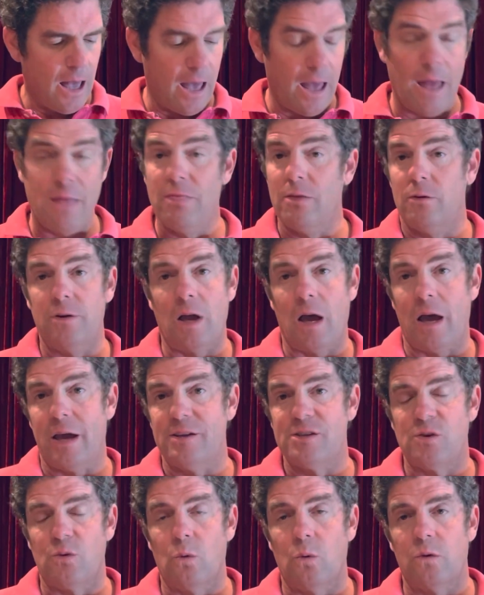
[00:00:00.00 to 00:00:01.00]
and they're
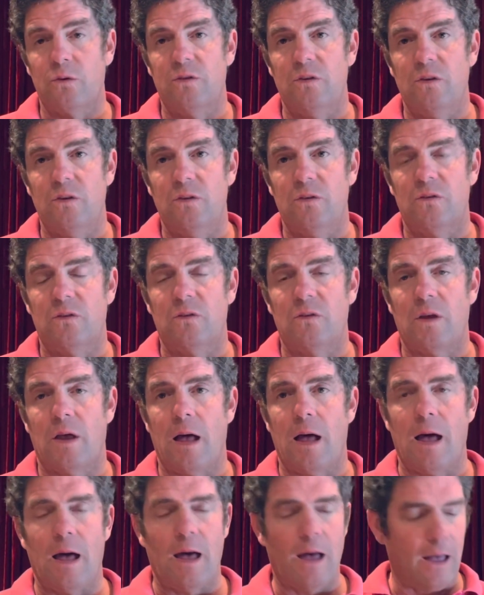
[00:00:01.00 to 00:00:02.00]
nice horses,
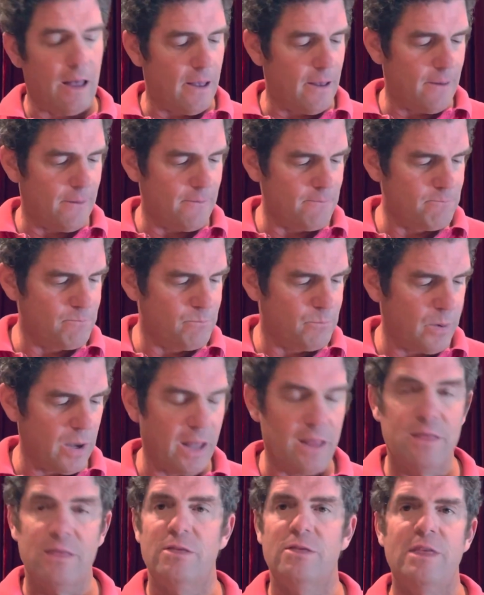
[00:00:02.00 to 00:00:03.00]

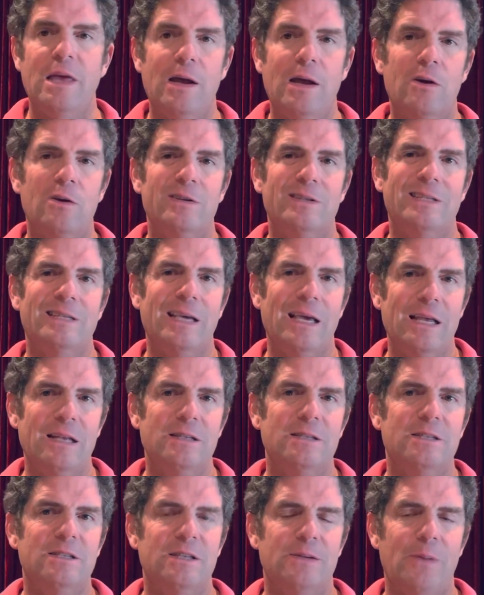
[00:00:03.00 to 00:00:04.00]
but they
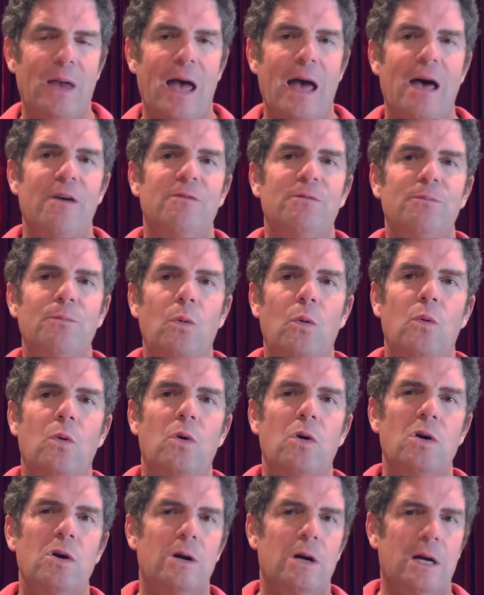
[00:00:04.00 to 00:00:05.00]
tend to have
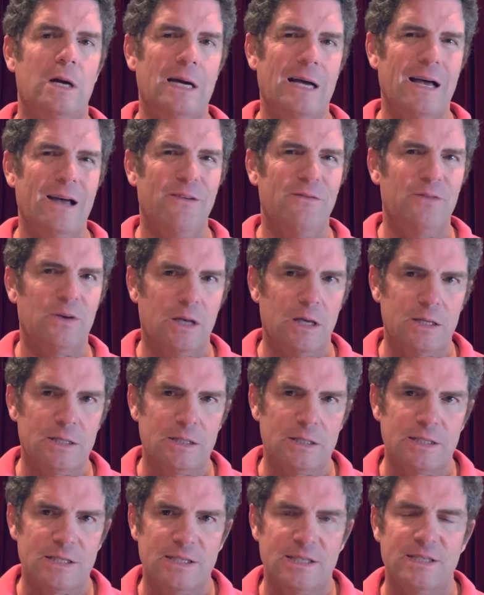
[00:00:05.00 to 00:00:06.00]
more of
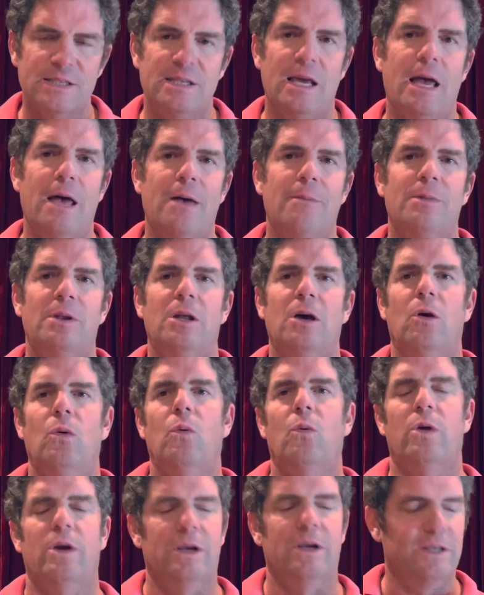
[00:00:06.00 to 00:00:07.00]
a
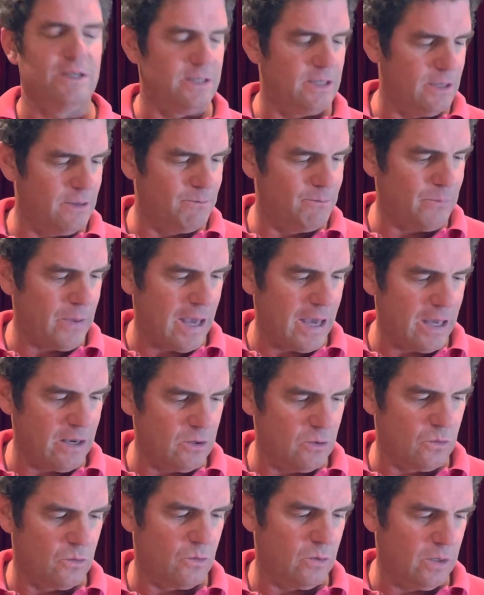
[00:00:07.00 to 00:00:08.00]
stamina-oriented
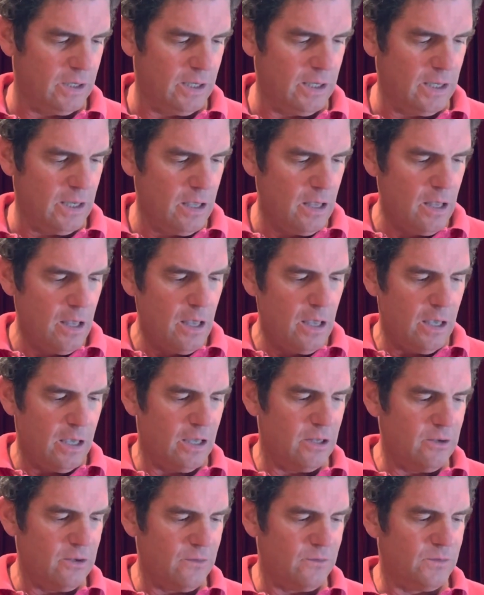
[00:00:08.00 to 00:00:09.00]
pedigree,
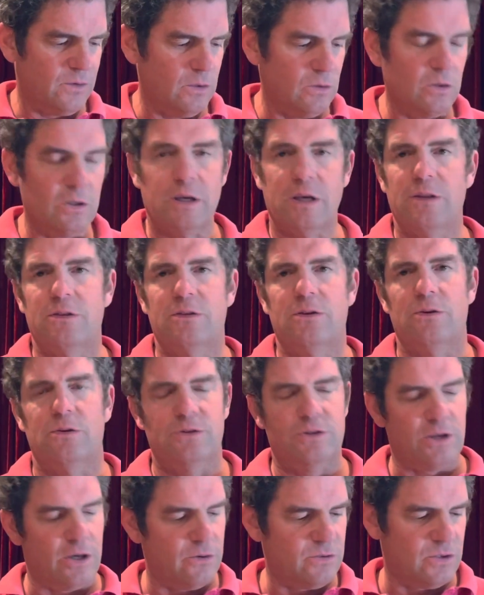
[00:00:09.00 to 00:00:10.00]
and if you look at their
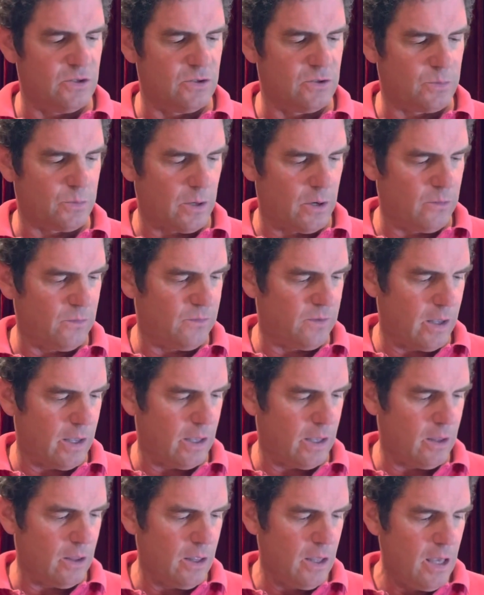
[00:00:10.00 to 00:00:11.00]
dosage
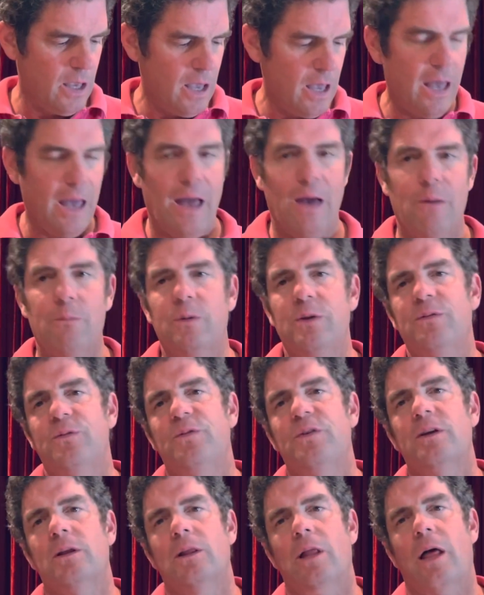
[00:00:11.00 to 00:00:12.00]
profile. And we
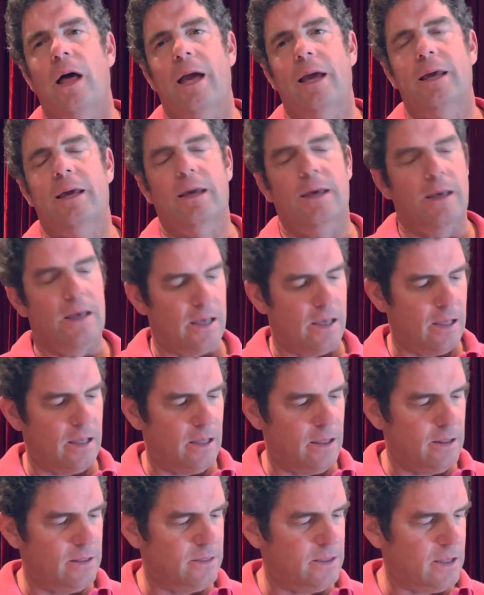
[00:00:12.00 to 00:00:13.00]
feel like
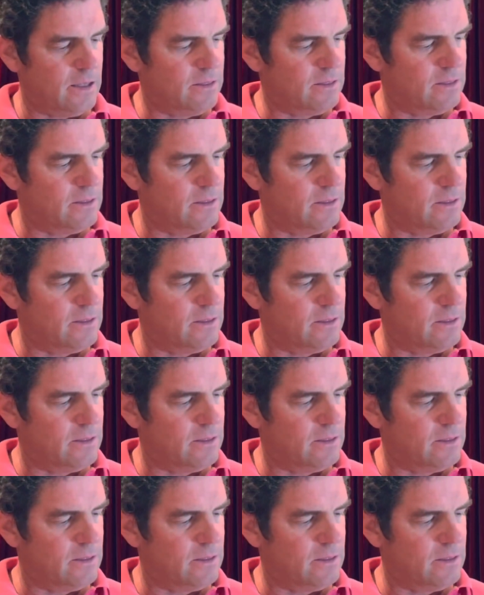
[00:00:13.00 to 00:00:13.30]
that